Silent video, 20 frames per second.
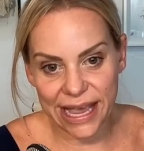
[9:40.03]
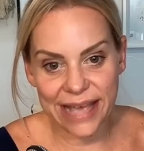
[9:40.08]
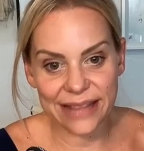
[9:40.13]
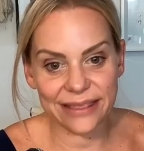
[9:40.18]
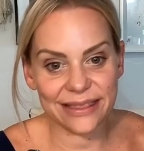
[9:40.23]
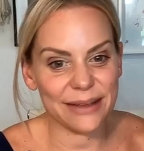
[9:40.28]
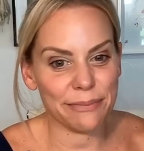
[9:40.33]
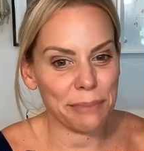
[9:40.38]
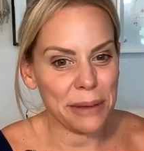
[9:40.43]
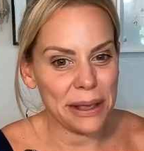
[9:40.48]
And
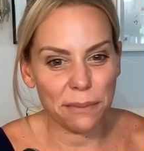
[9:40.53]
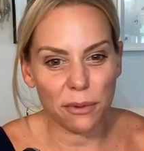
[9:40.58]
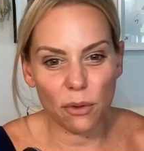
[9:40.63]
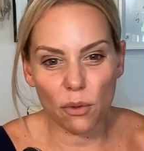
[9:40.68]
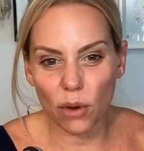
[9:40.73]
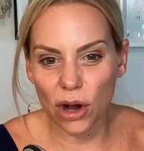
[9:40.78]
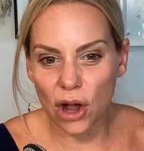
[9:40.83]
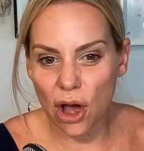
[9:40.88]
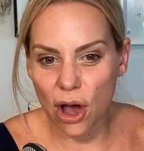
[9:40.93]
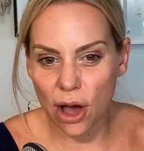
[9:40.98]
then people
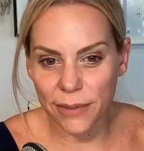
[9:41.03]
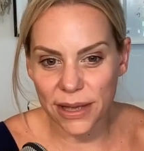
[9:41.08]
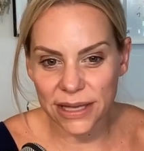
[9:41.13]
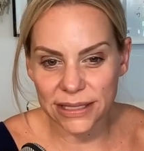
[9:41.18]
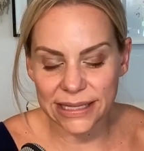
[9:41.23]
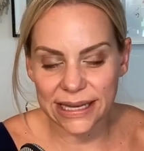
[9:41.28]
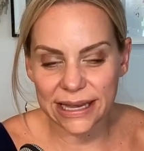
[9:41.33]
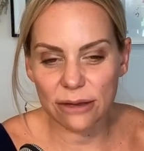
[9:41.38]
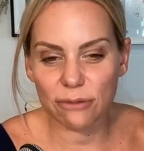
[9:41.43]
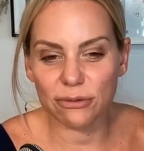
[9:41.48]
were
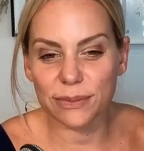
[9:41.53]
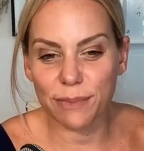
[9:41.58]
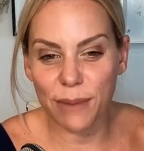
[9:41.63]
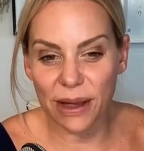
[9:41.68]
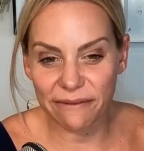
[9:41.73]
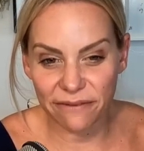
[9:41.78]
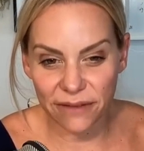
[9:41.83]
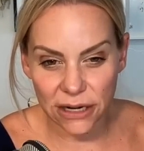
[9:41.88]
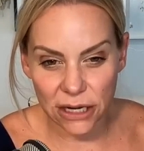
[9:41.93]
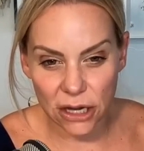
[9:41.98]
commenting. It was my
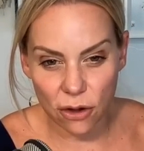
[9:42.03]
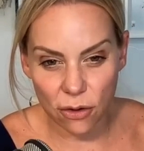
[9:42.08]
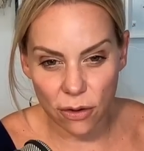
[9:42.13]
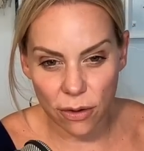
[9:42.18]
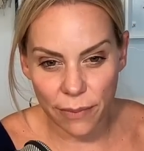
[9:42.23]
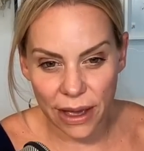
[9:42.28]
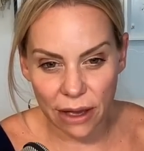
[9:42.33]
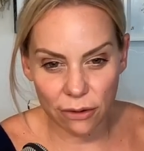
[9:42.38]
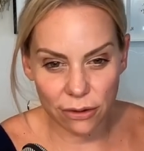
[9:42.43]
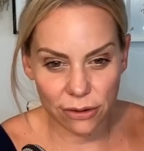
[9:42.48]

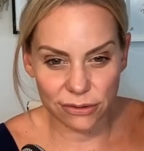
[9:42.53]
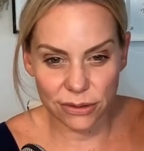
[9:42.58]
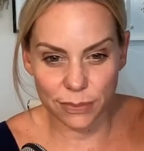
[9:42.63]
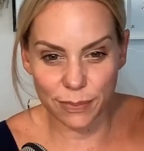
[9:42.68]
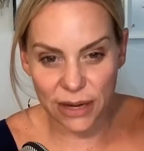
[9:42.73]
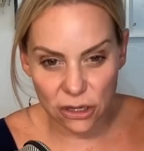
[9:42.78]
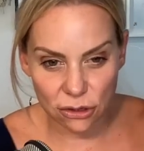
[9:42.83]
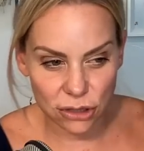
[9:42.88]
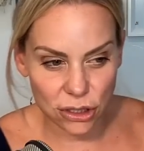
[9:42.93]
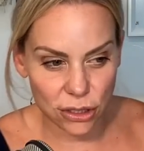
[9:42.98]

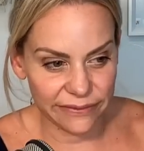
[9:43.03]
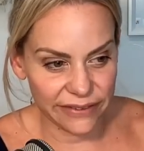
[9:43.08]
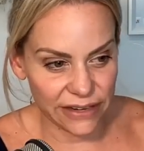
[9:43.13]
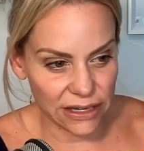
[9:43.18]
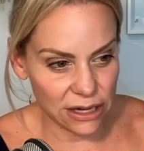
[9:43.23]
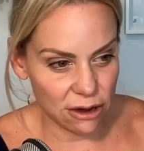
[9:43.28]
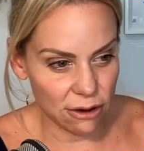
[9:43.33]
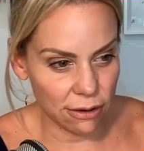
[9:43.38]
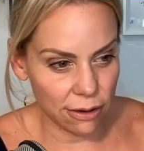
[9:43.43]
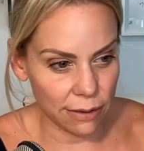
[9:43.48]
YouTube
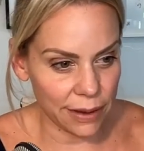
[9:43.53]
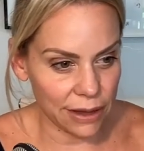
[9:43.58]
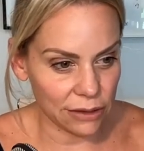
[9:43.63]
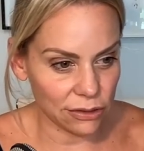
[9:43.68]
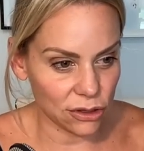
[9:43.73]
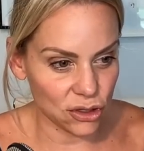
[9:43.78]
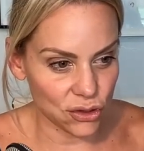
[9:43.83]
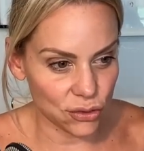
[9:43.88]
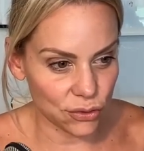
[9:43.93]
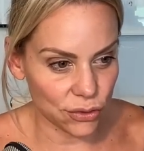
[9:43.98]
video about
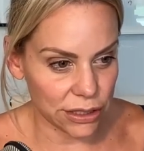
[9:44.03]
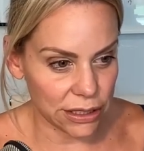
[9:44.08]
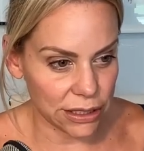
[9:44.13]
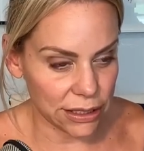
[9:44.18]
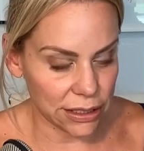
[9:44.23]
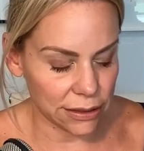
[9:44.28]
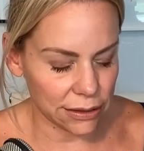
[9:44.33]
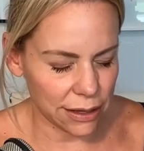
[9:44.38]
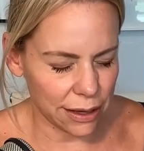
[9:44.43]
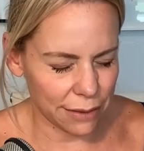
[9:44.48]

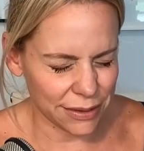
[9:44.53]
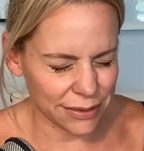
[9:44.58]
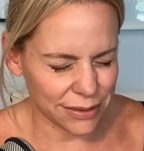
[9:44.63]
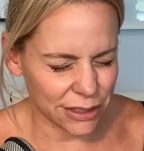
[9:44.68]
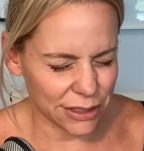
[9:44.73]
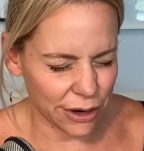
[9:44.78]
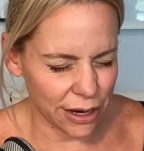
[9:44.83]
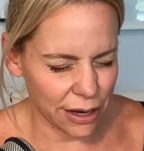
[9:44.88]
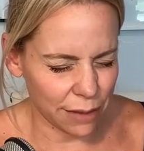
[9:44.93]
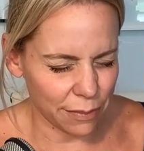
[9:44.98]

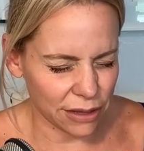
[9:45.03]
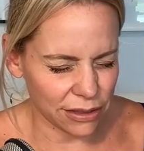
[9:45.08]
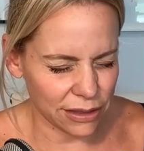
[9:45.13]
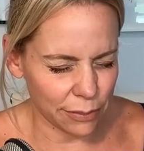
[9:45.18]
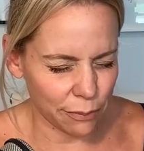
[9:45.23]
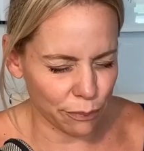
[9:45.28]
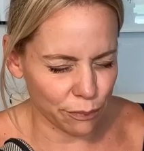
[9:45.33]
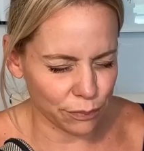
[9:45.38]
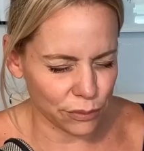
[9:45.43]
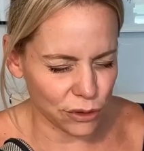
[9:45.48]

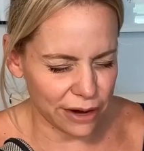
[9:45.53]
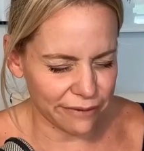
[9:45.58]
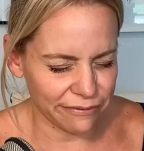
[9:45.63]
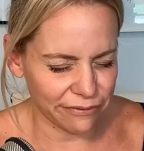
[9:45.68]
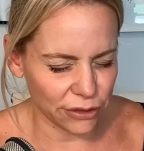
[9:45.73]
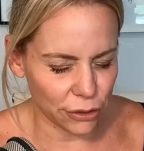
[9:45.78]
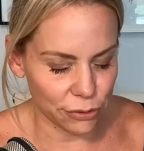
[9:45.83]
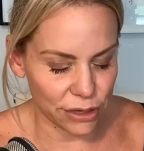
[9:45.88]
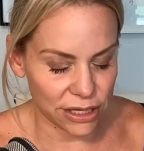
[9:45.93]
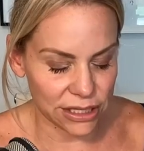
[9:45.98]
the Jeff
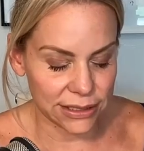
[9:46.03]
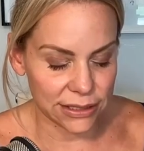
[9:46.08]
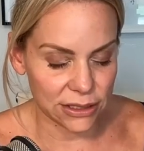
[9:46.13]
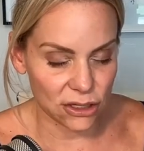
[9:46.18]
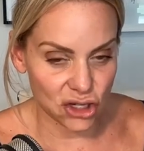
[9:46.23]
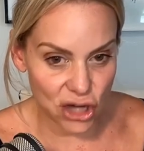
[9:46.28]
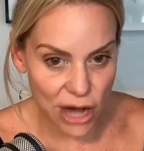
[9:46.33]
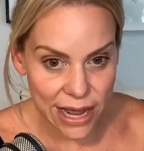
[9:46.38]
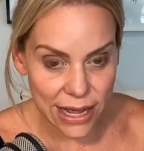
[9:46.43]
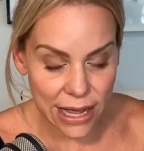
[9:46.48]
Lewis
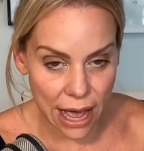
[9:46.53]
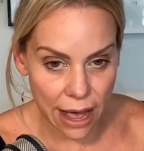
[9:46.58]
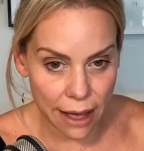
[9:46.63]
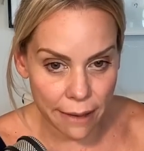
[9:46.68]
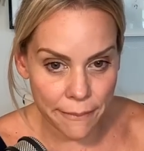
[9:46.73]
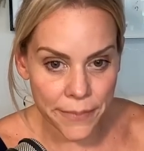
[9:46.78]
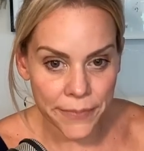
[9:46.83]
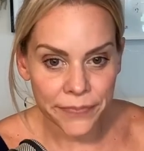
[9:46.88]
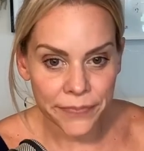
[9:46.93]
shakeup.